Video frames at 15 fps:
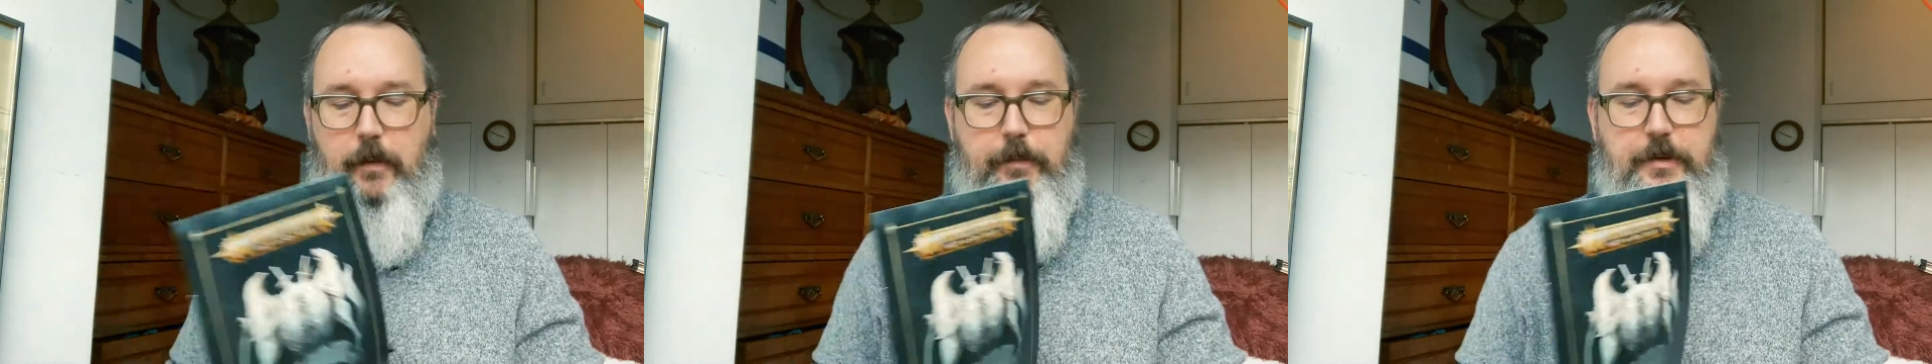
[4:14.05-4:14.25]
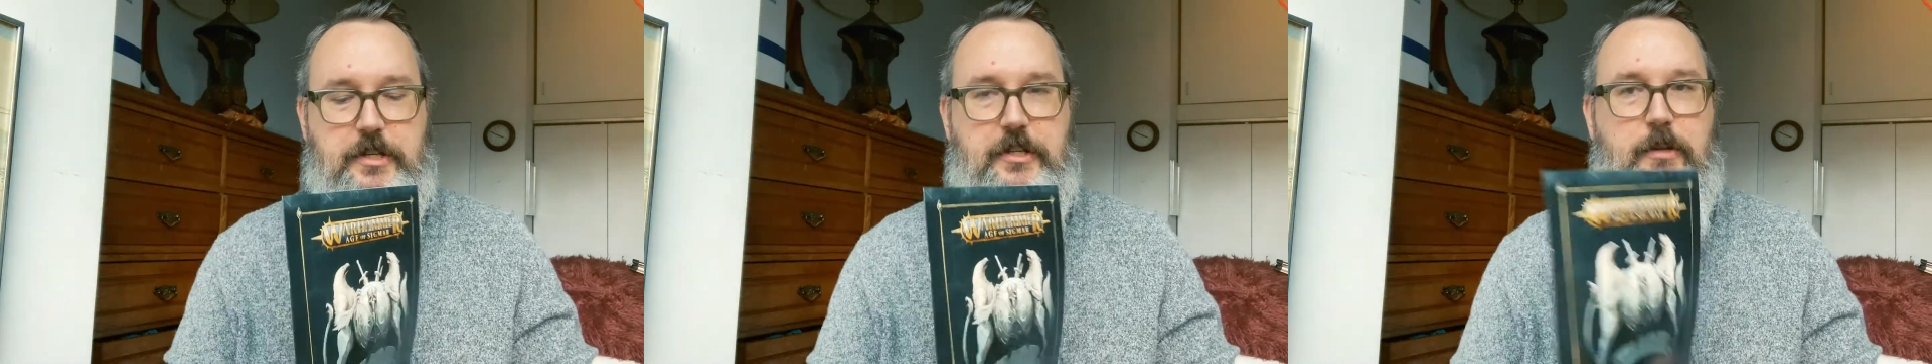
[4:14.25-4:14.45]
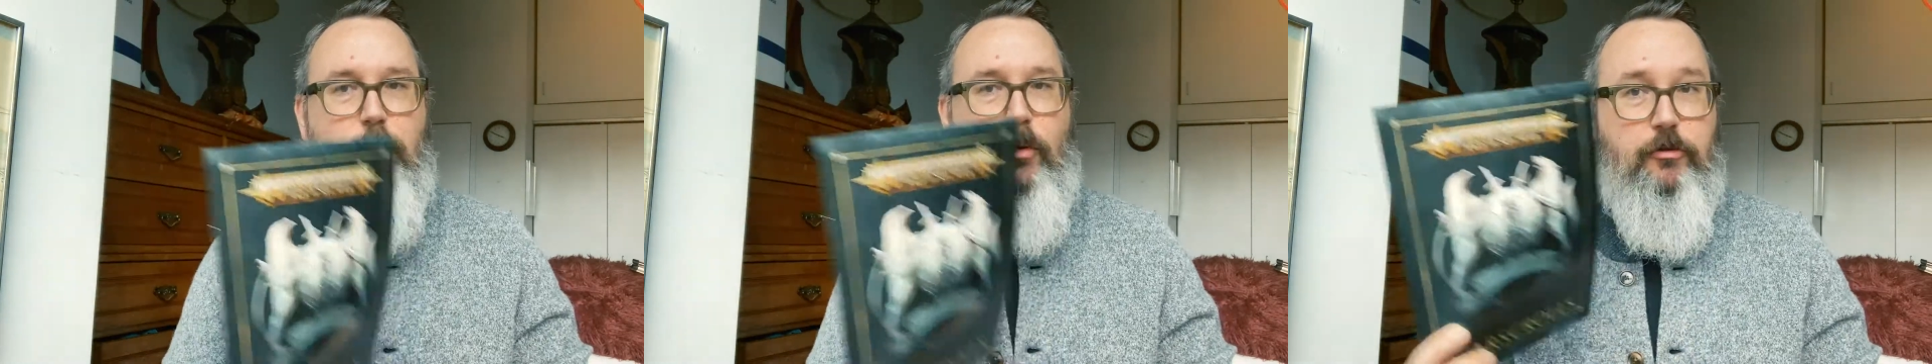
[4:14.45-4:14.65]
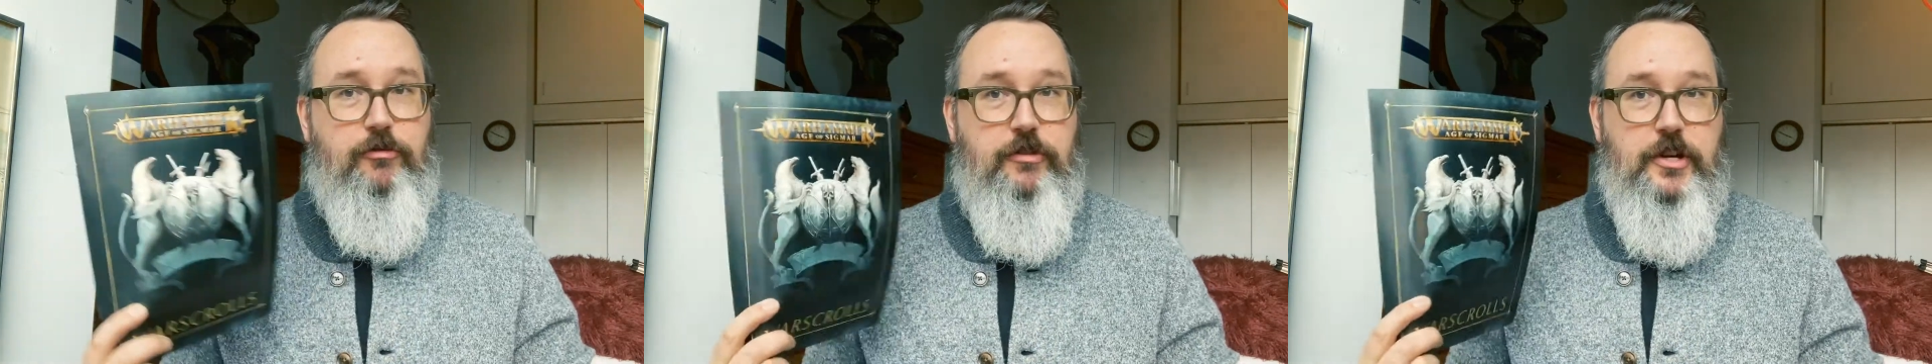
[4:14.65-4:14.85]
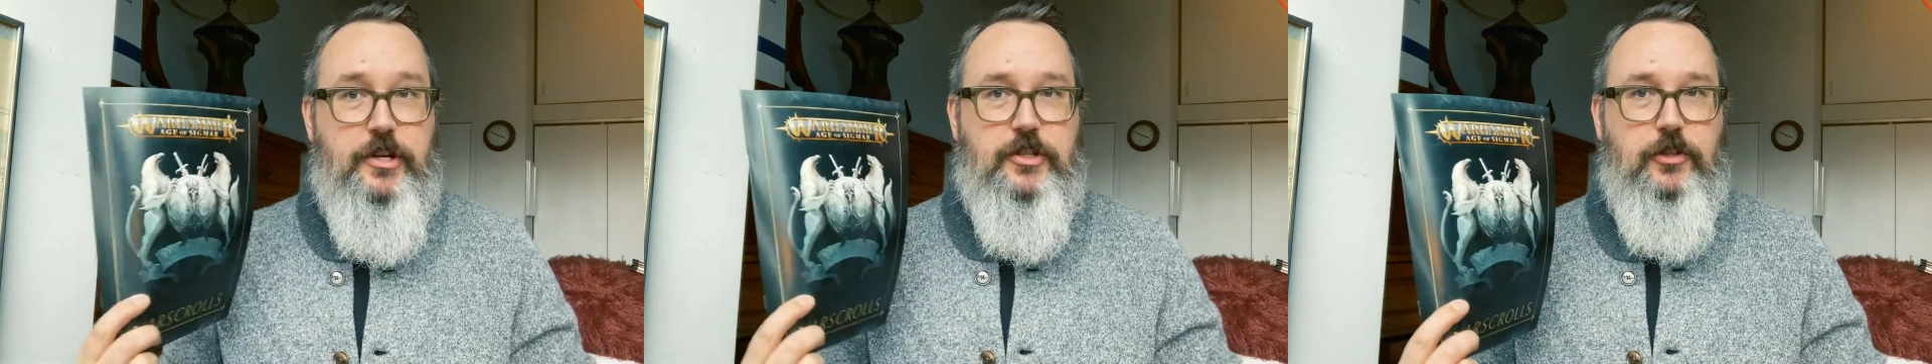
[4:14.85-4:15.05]
which is the more
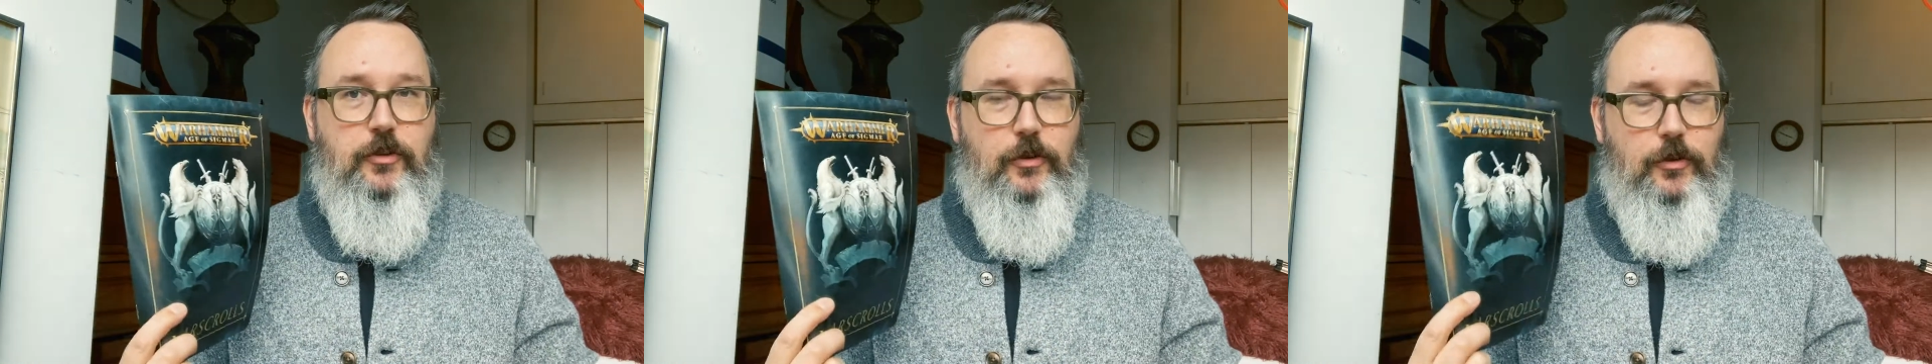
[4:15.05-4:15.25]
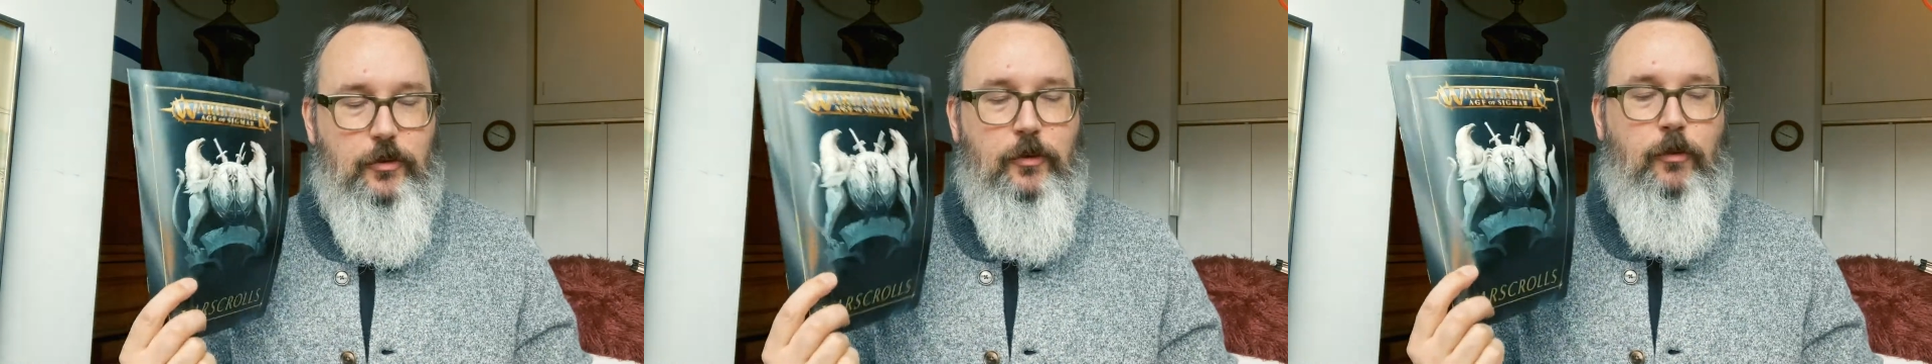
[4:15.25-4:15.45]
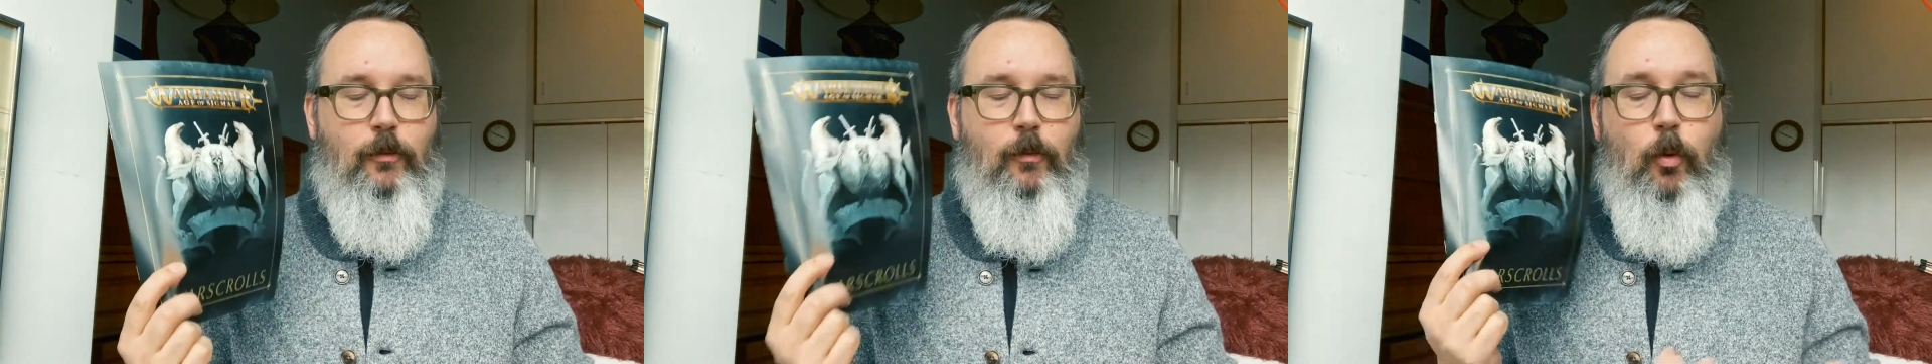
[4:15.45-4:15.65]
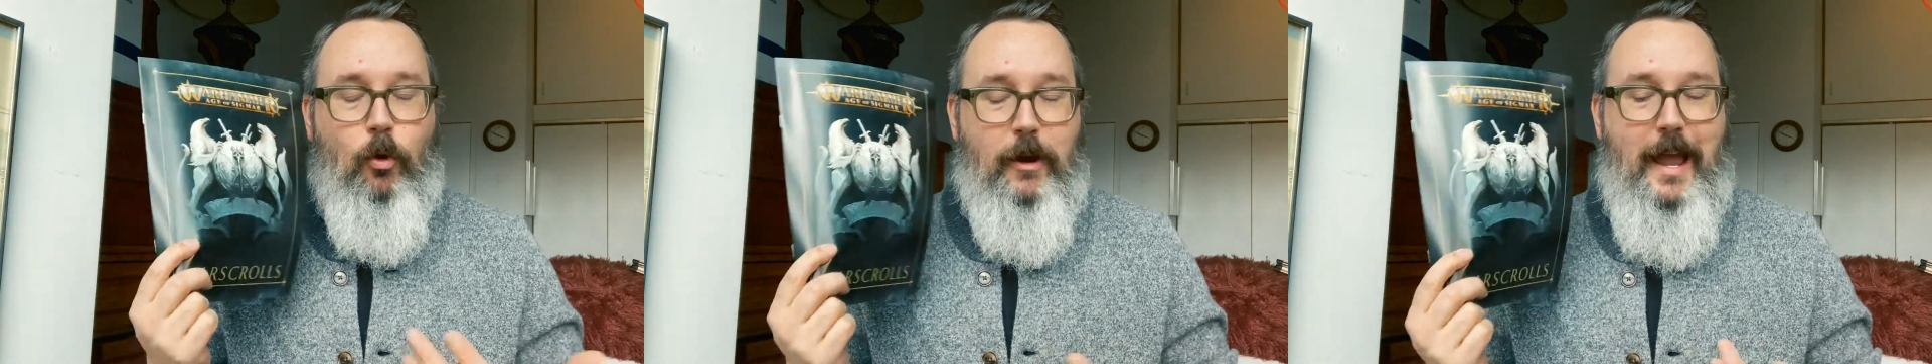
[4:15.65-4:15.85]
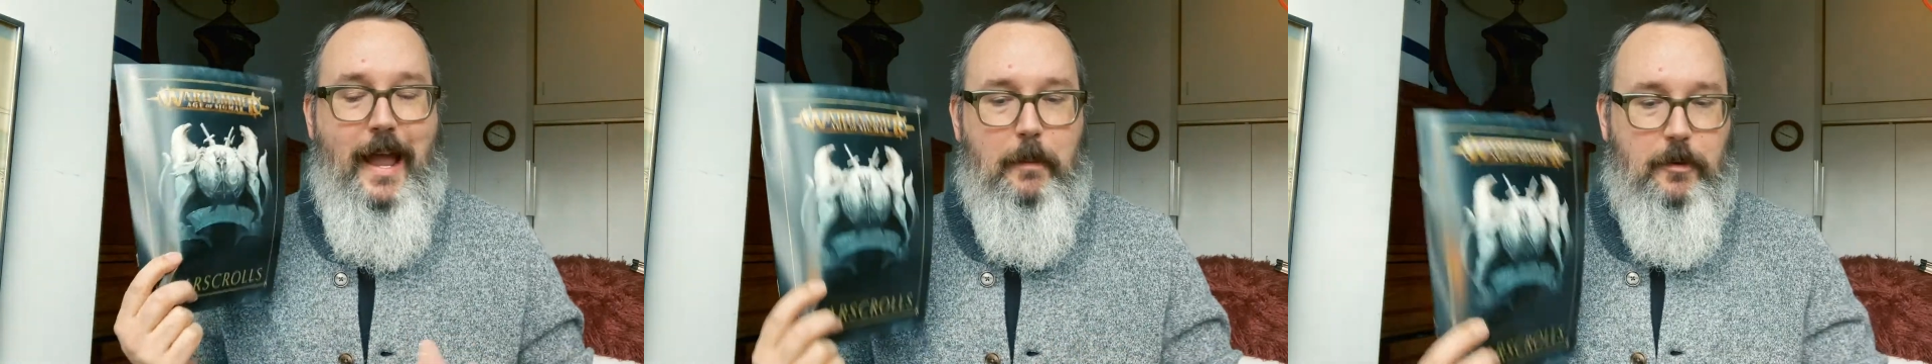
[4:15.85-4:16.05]
traditional
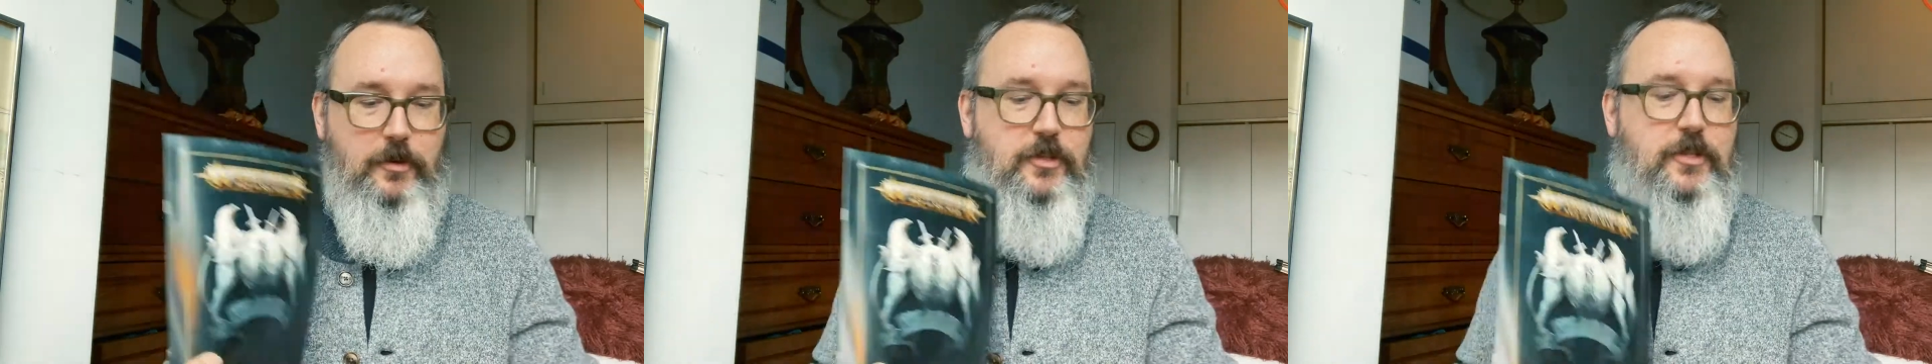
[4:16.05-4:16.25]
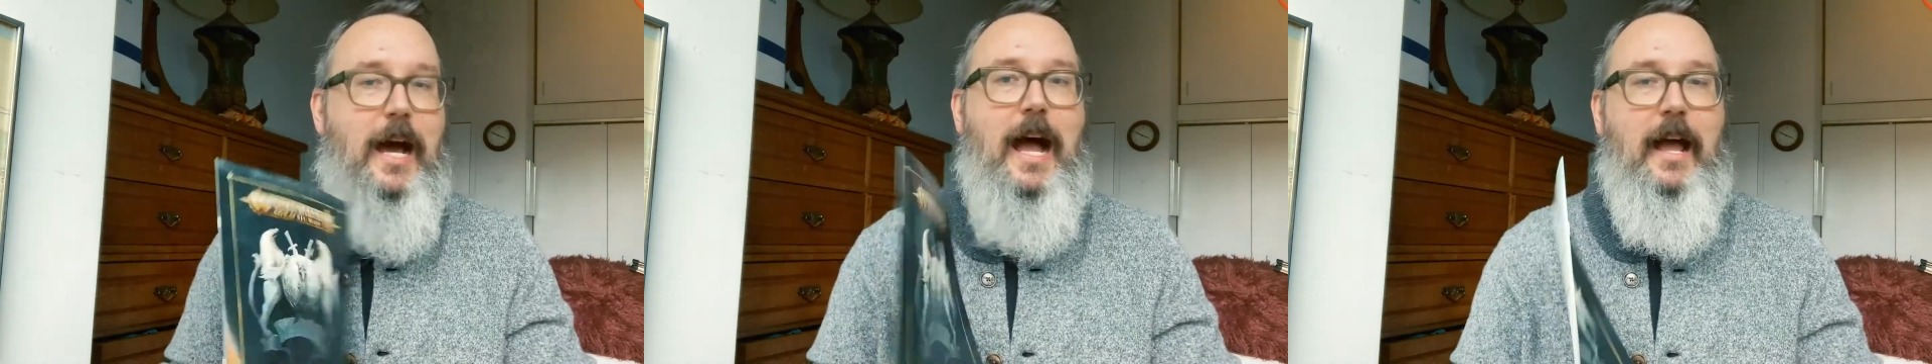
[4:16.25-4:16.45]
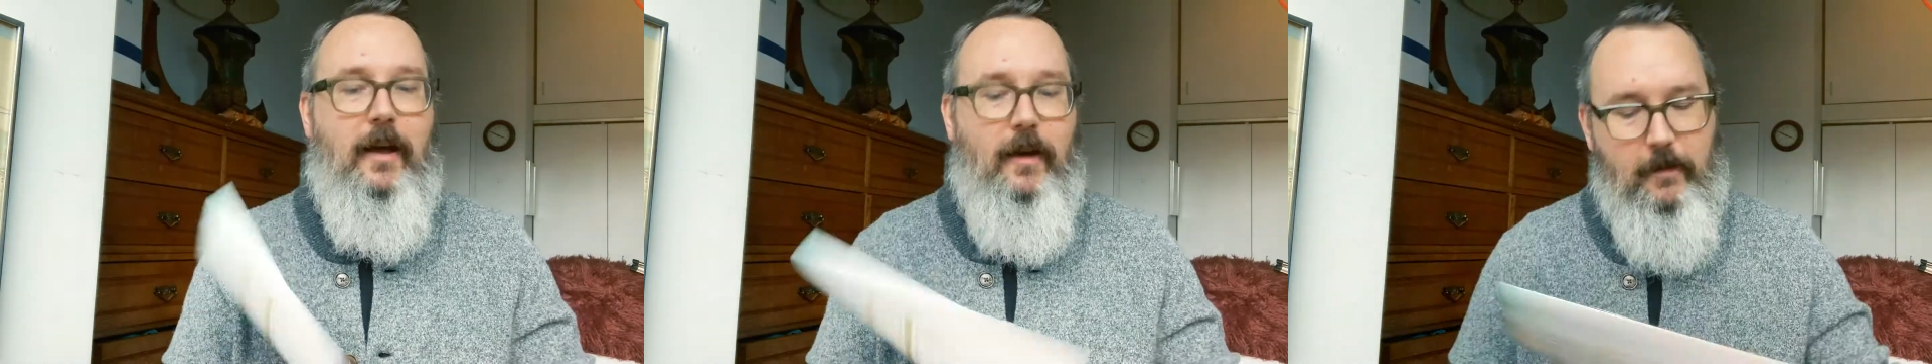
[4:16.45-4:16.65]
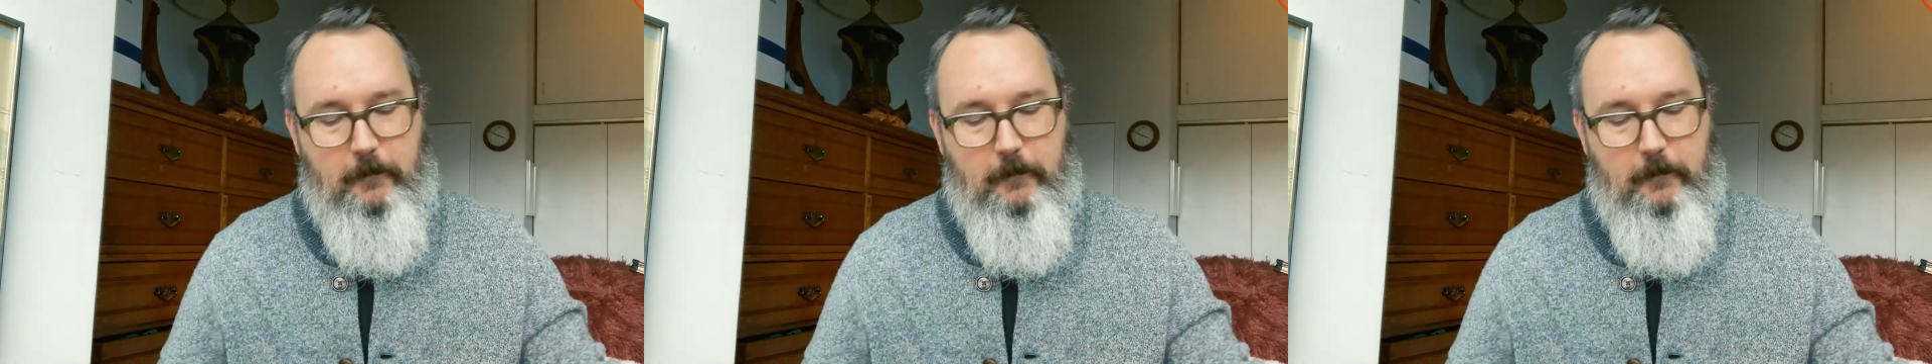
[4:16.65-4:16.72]
Warhammer style.